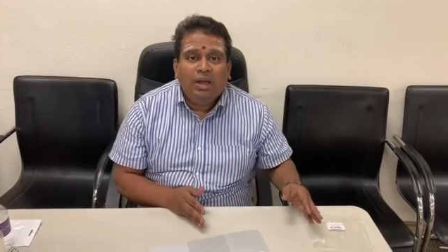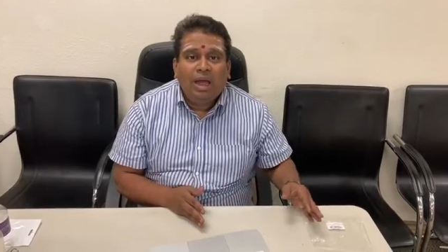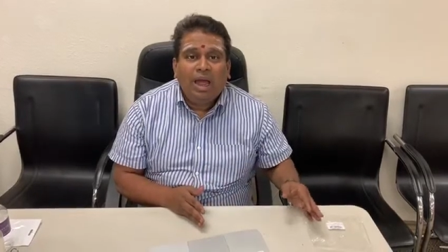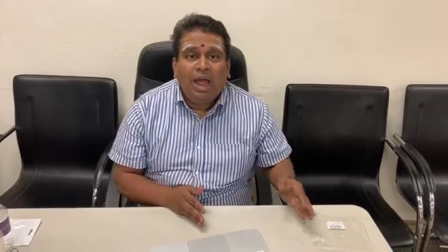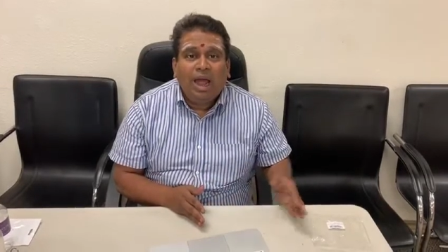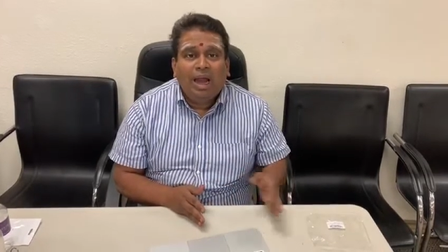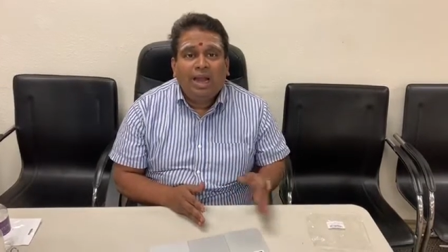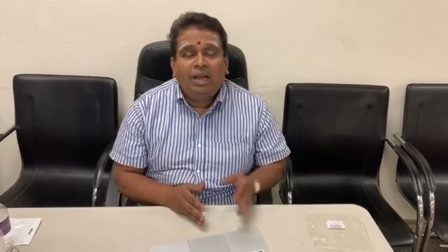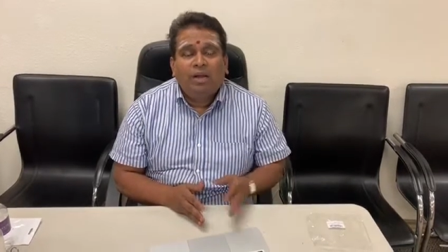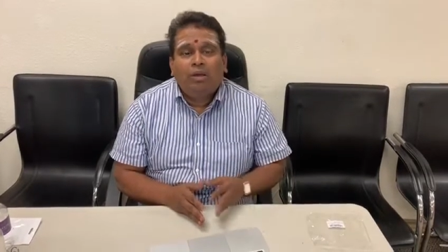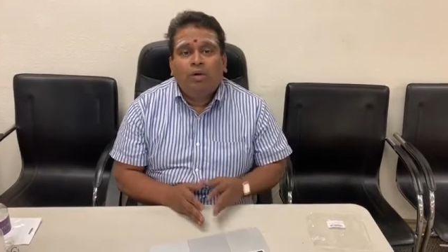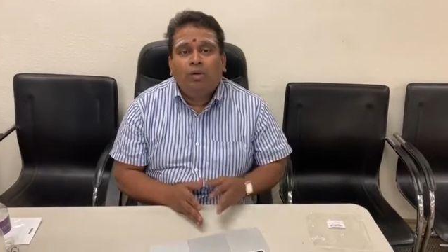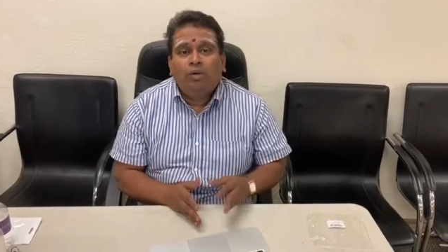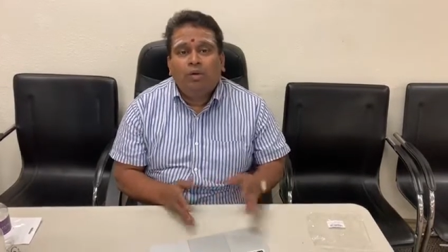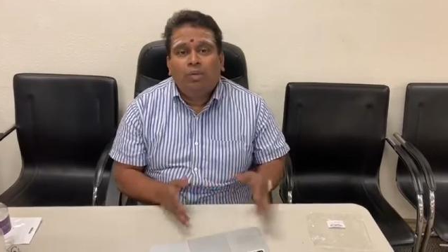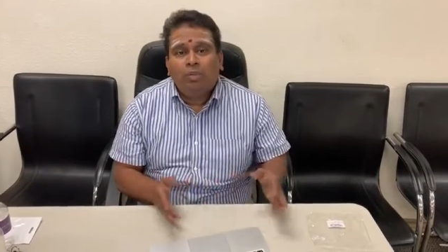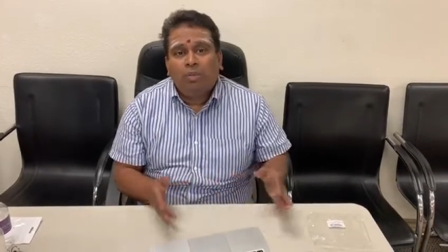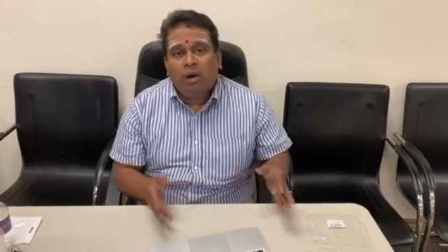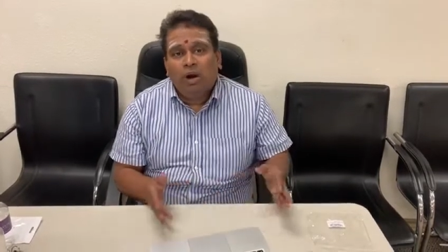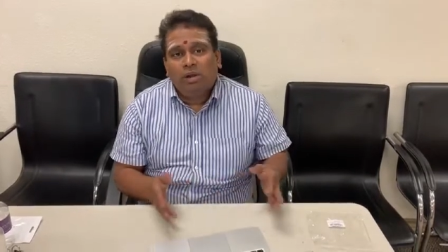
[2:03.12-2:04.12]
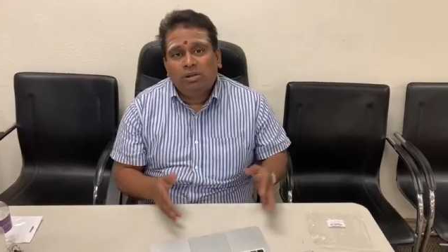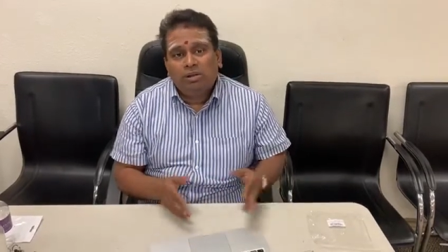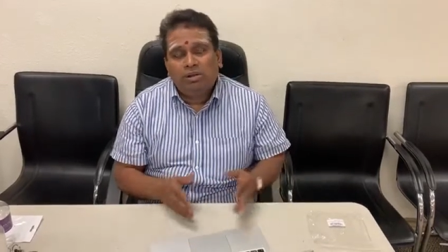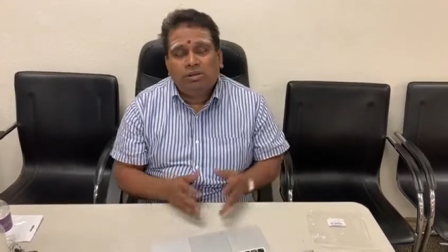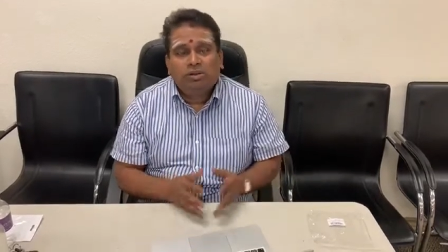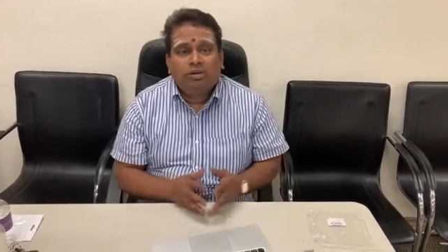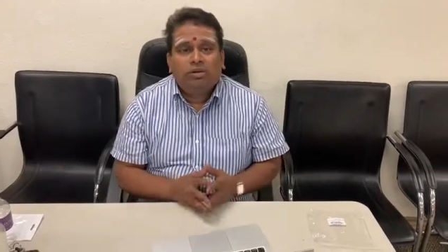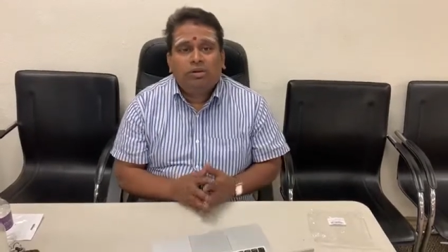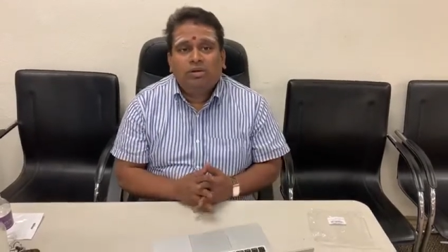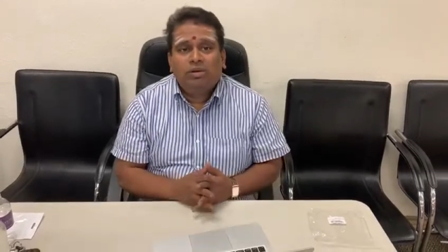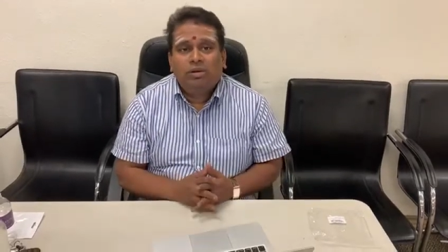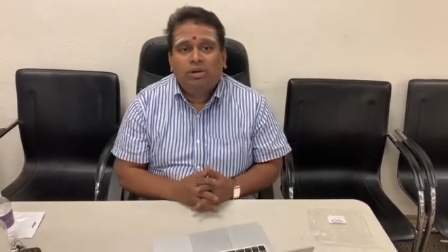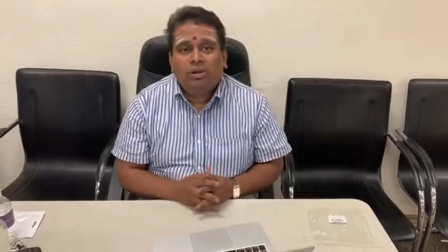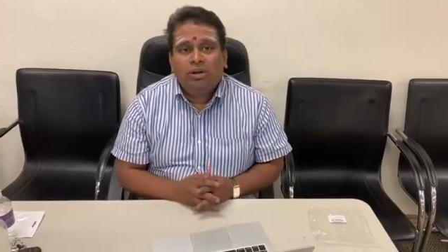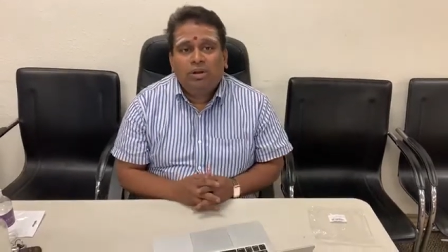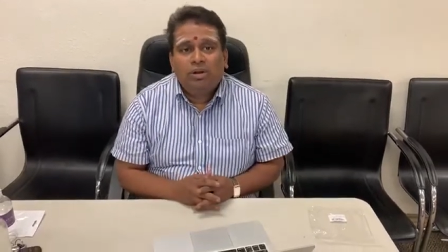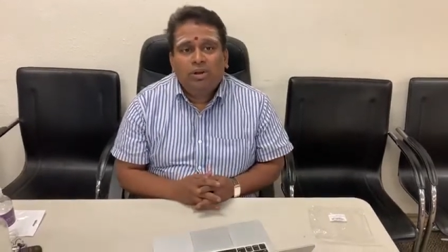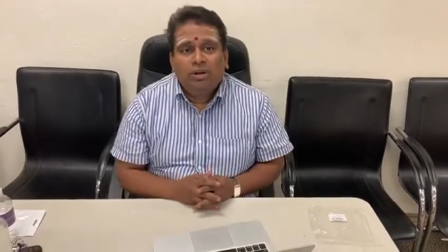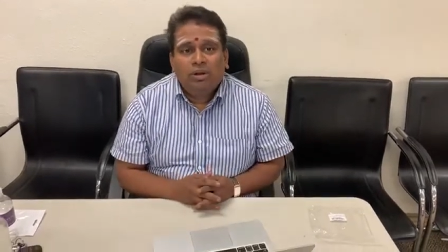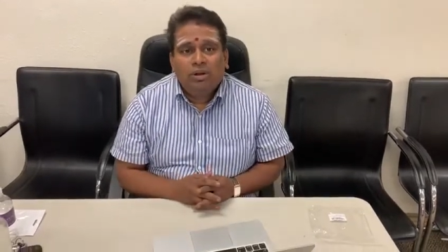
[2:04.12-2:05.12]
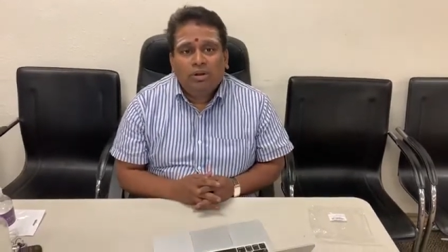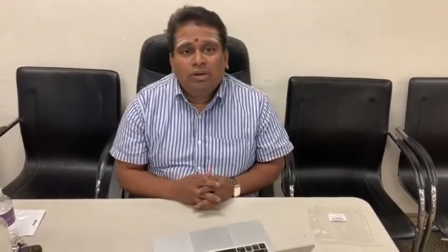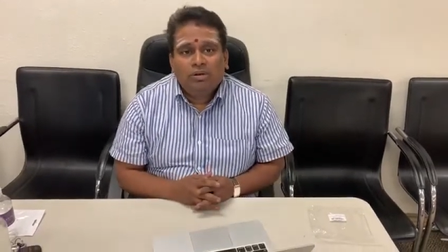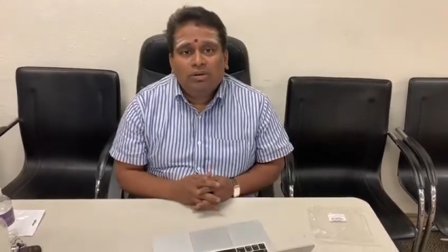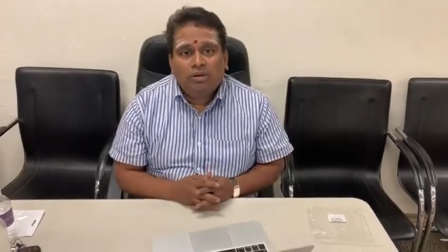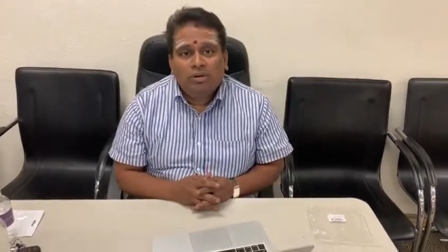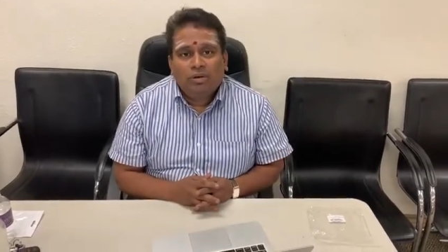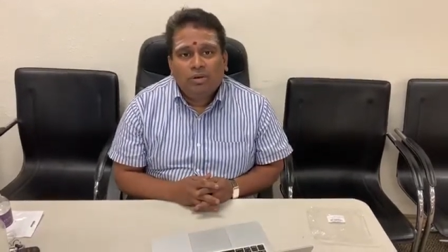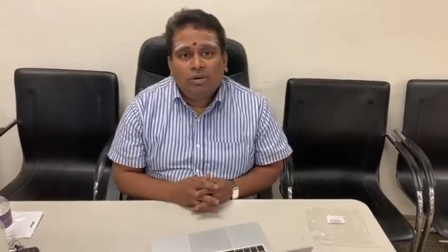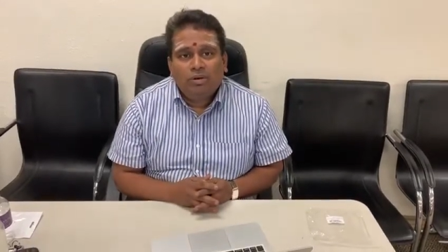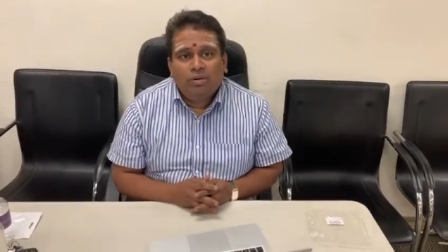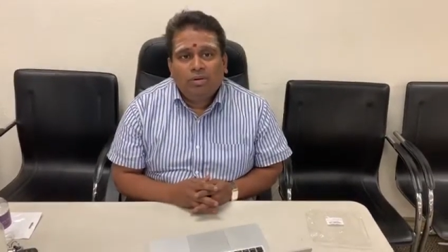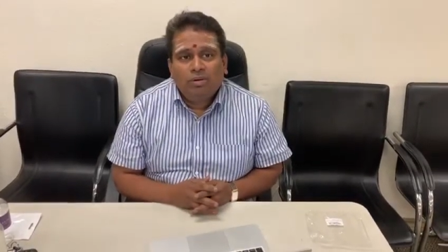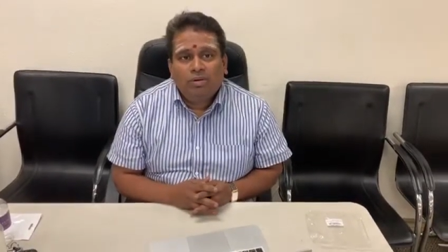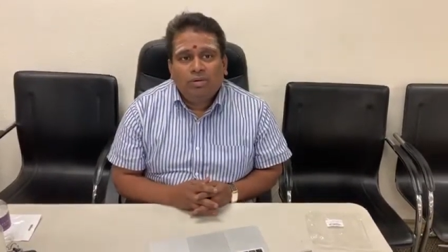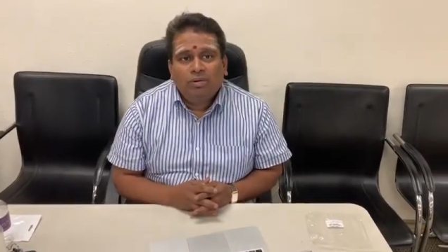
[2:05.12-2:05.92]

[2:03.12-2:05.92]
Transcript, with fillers: and group also. So